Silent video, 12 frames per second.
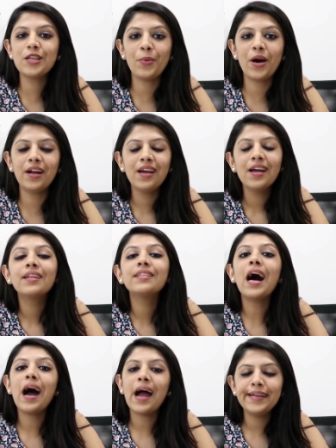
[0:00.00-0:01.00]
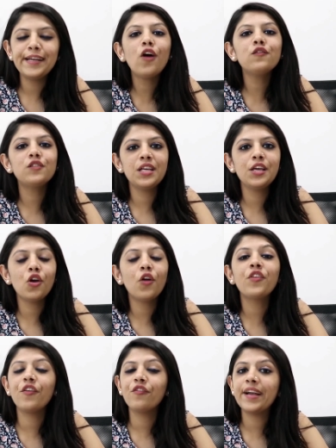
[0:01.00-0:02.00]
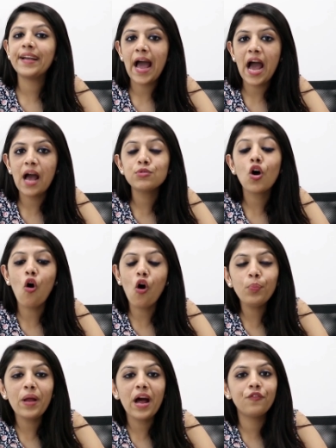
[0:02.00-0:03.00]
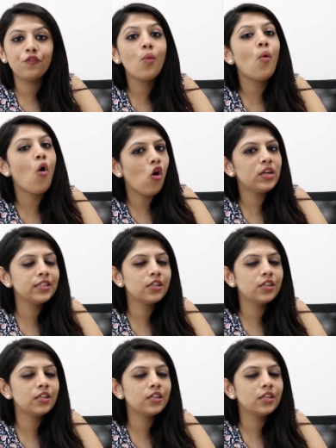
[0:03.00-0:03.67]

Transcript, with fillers: apart, the idea of seeing your favorite app or platform or